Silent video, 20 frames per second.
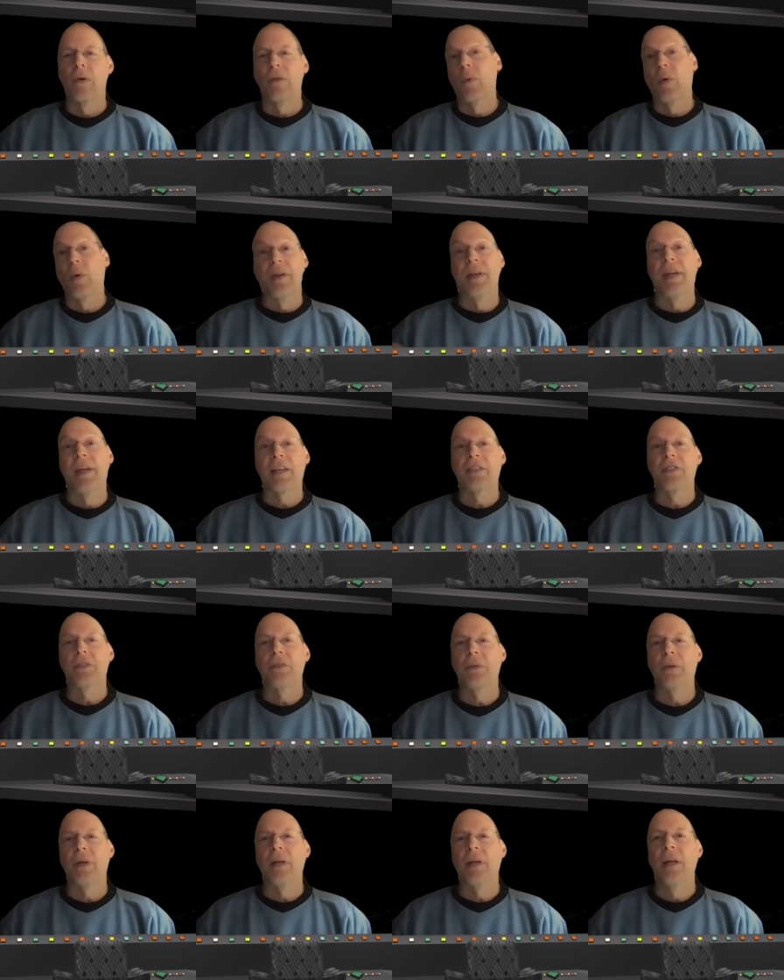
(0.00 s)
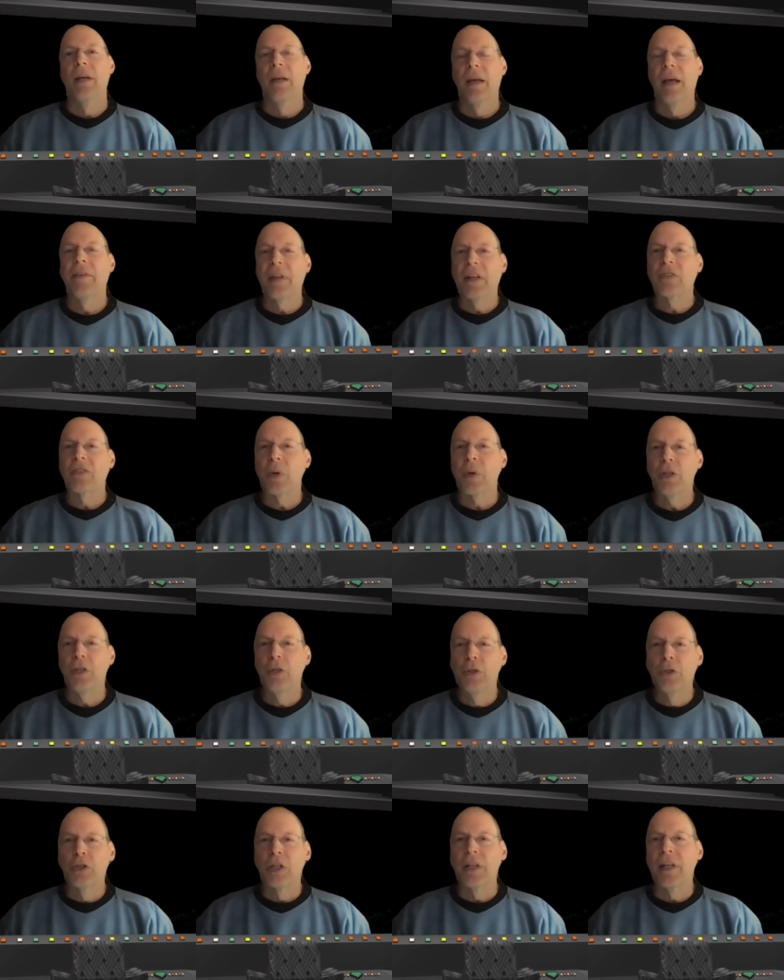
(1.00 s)
the one next to it. And that's what
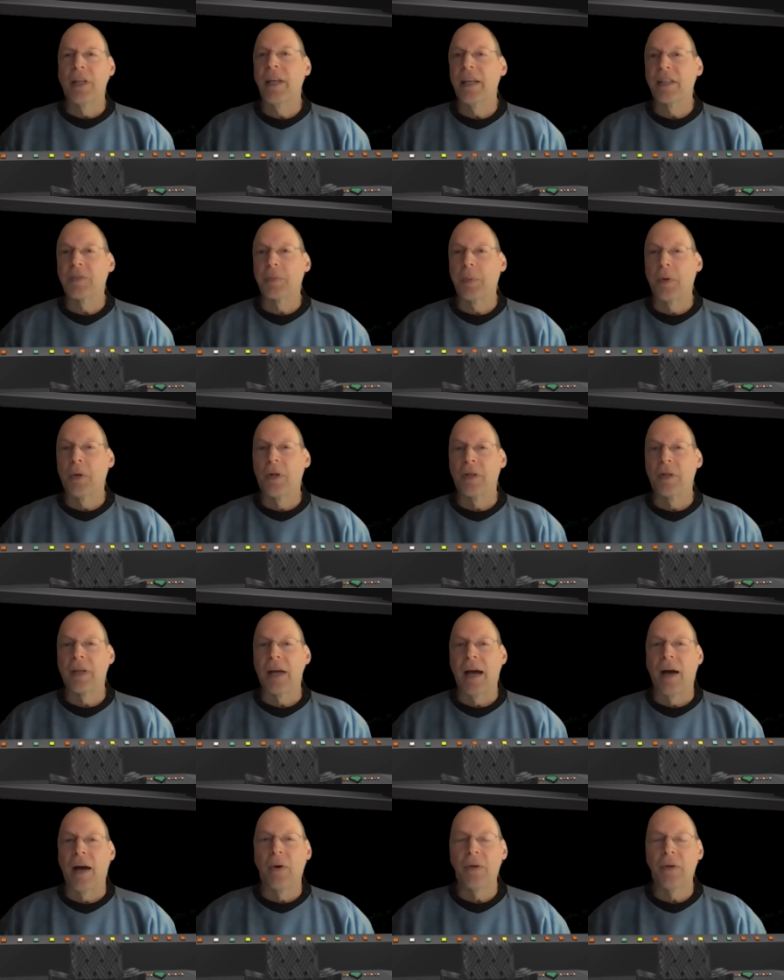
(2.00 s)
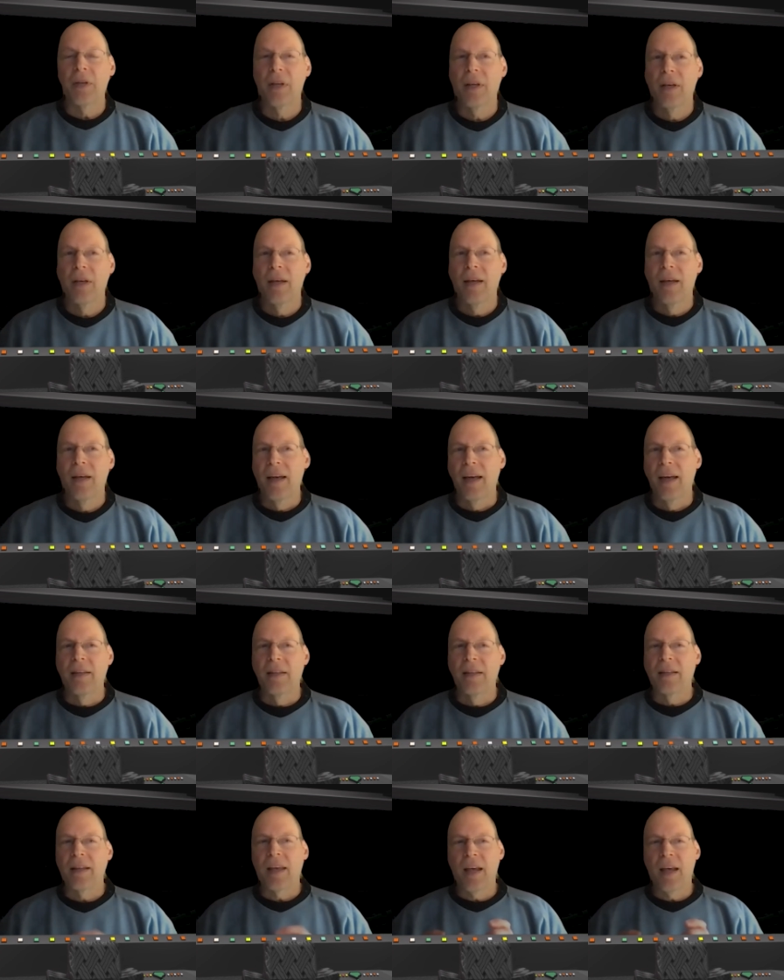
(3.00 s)
usually gets pulled out. And
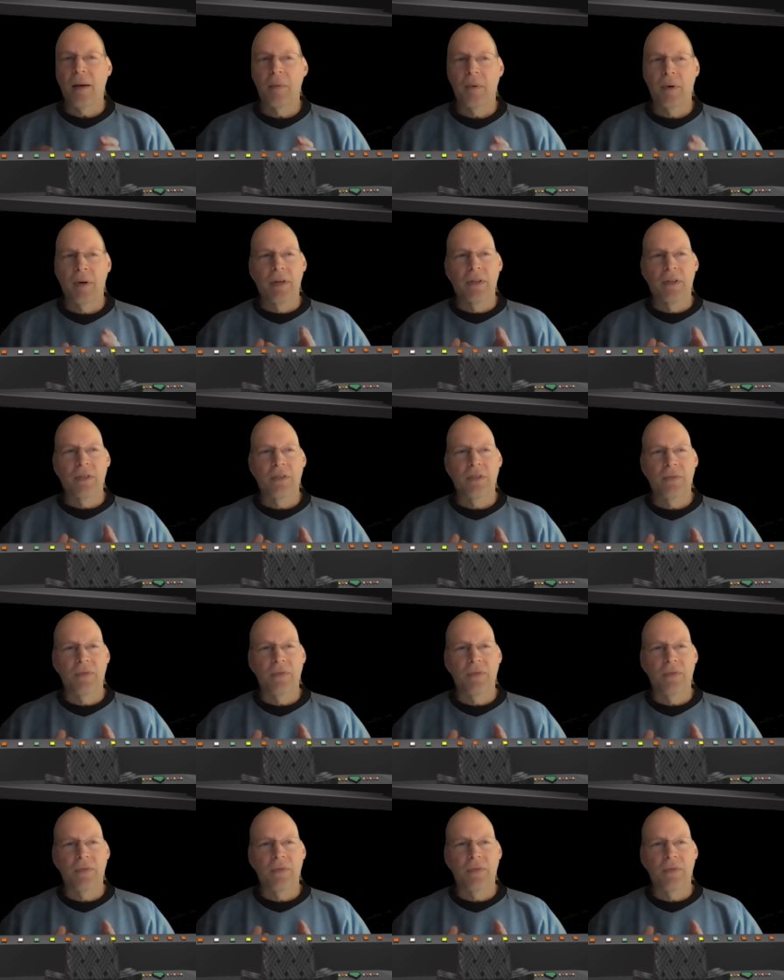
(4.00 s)
then the camera is